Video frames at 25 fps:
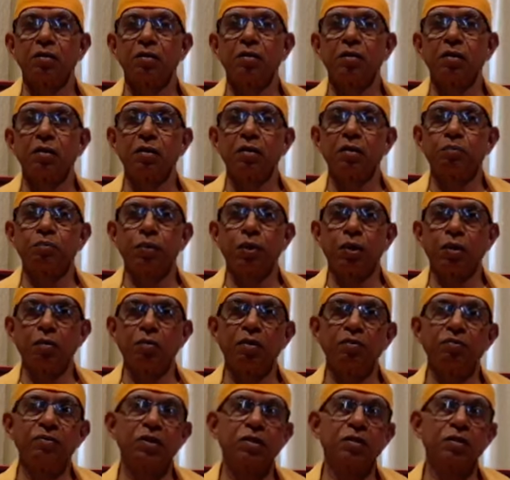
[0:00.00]
The
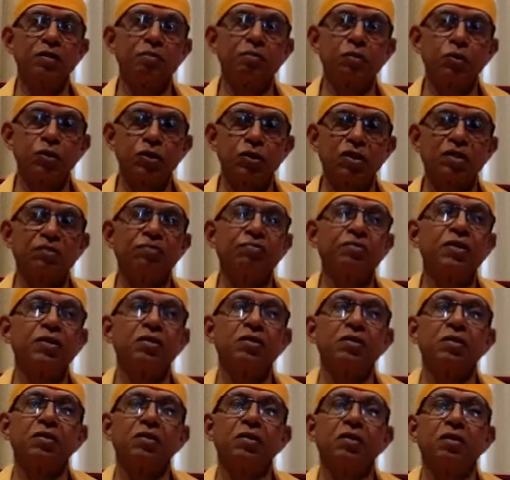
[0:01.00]
problem with most of
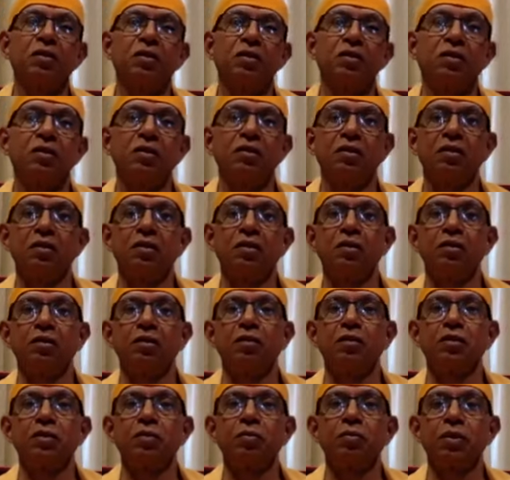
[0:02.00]
us
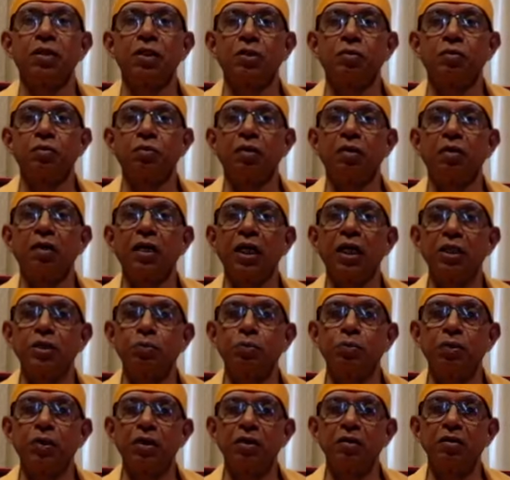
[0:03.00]
spiritual
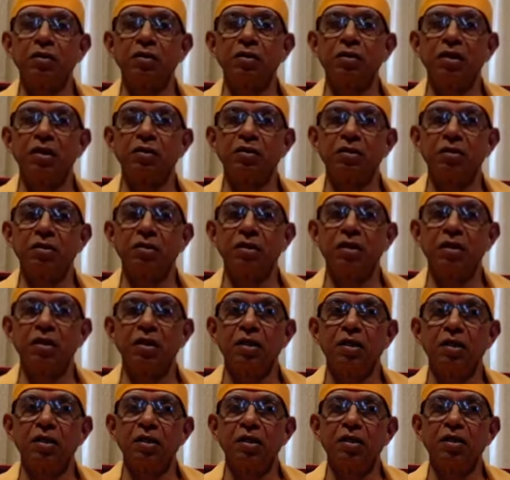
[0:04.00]
aspirants is
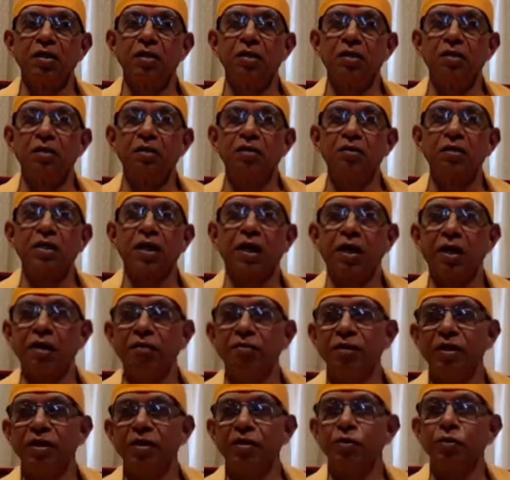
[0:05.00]
suddenly
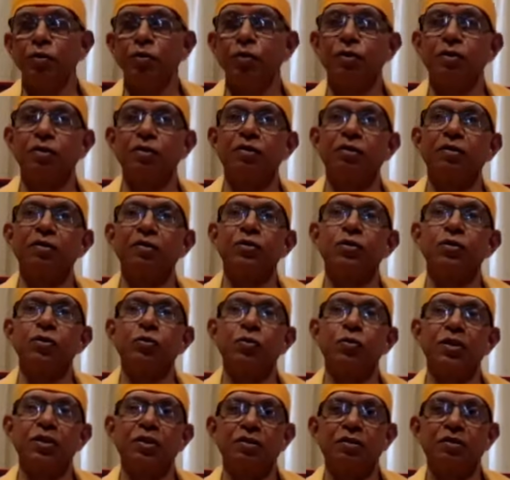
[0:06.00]
we do so
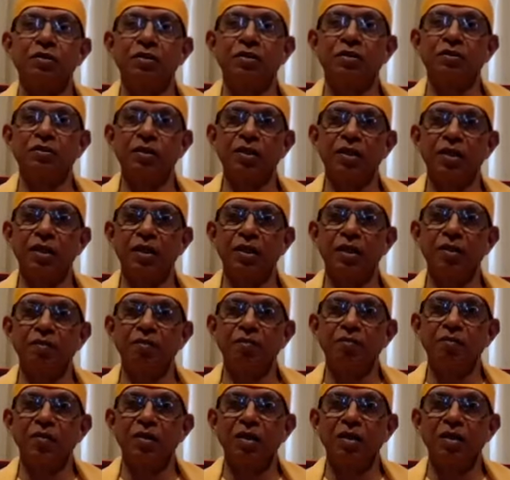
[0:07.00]
much one day,
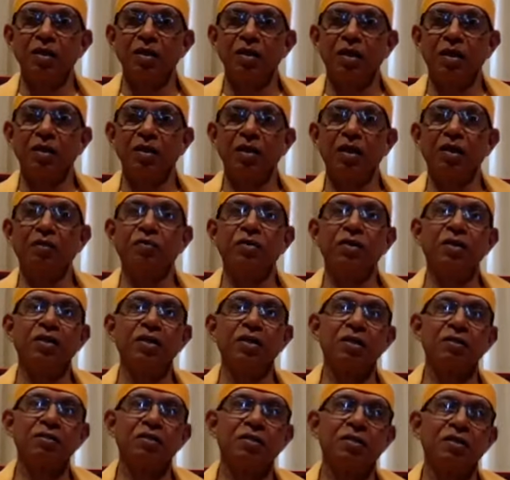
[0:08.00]
and then for the
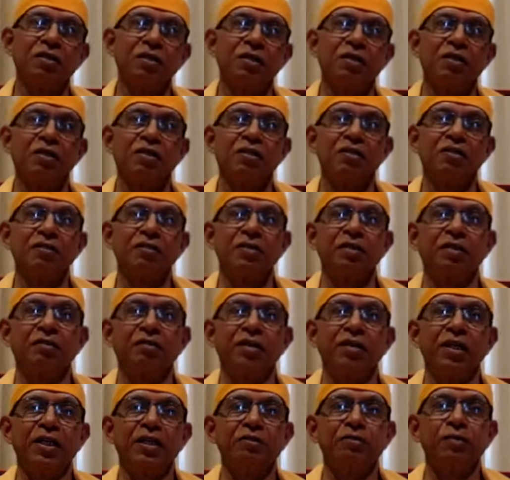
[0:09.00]
next
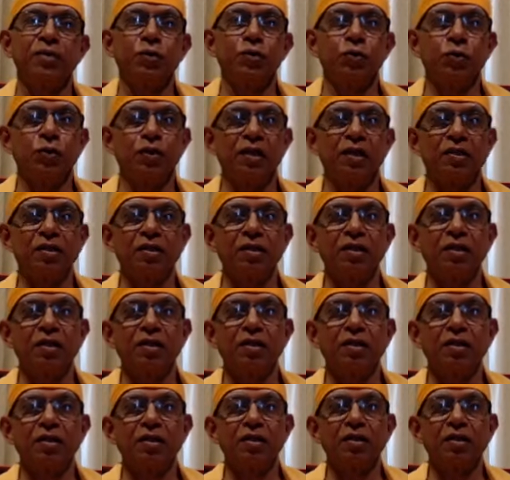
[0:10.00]
7 days we do nothing.